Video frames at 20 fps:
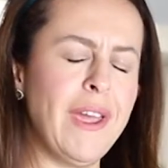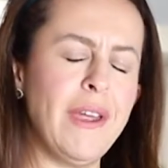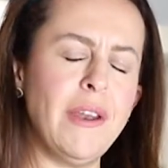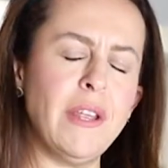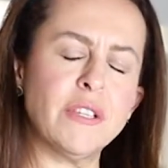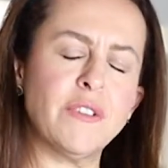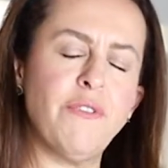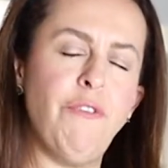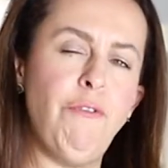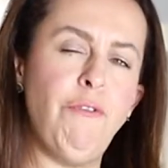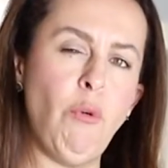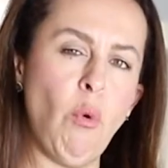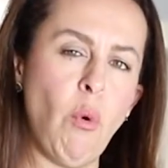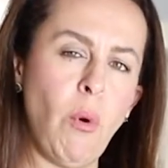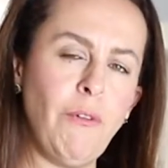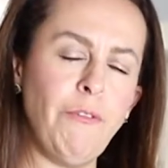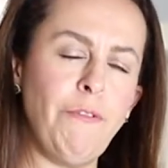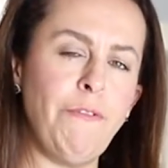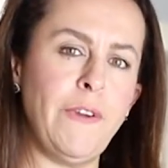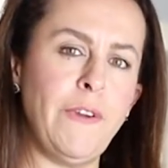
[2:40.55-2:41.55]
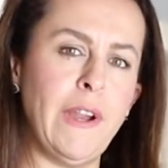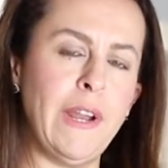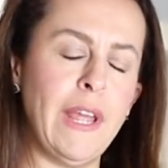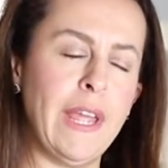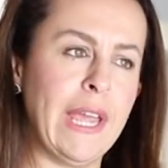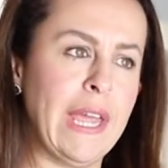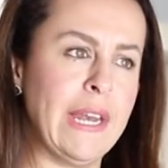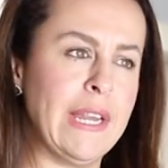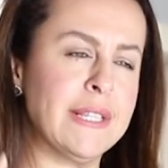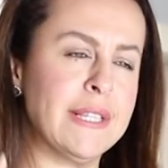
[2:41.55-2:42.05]
It is
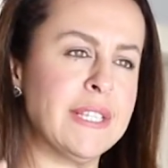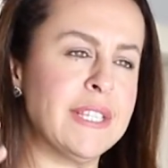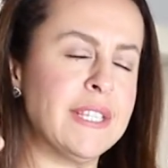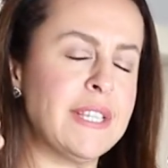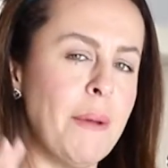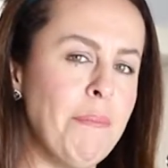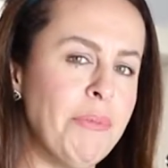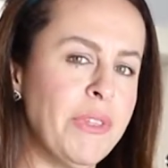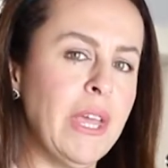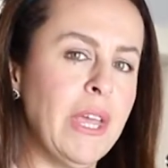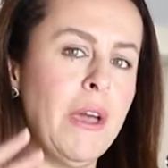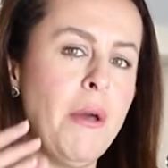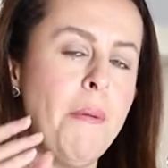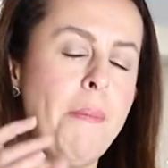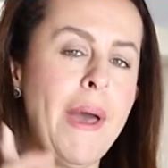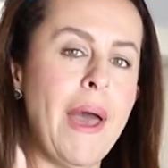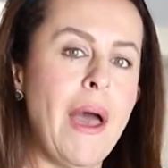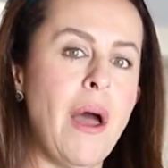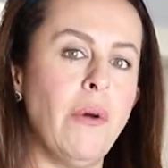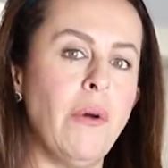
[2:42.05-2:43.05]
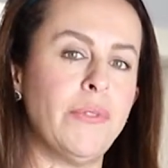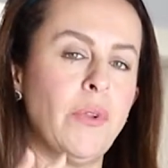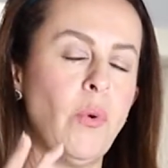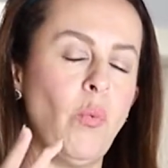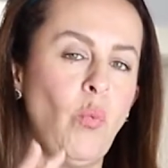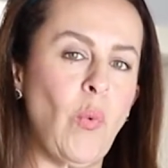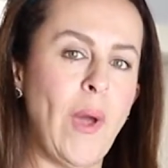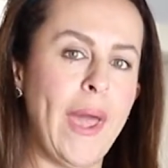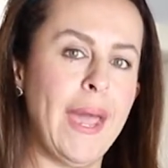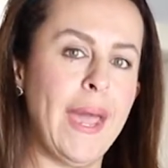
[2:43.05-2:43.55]
form-fitting, and it's something about the
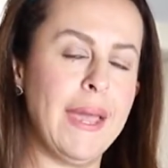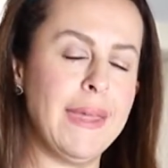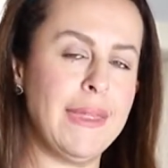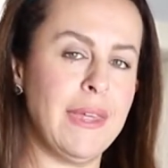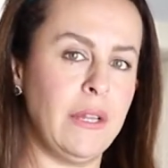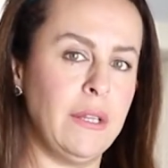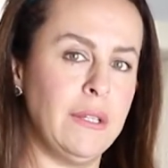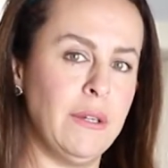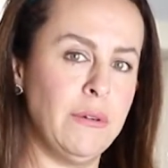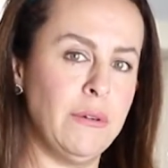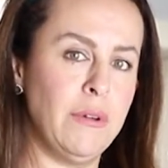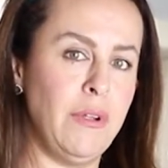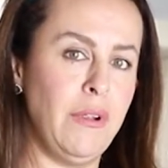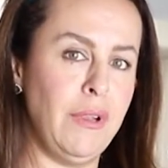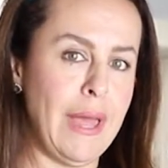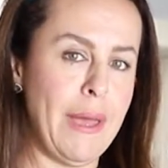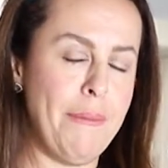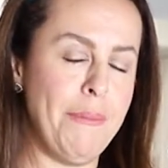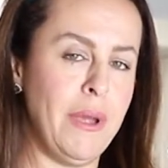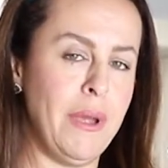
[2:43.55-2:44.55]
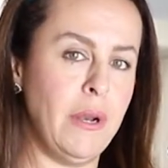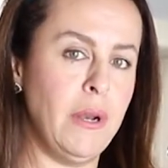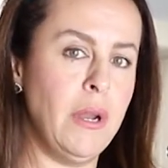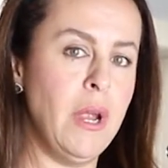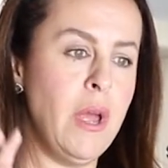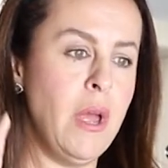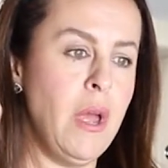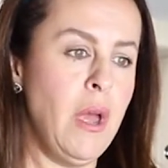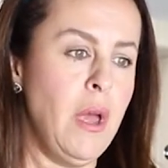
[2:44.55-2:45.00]
way that Lululemon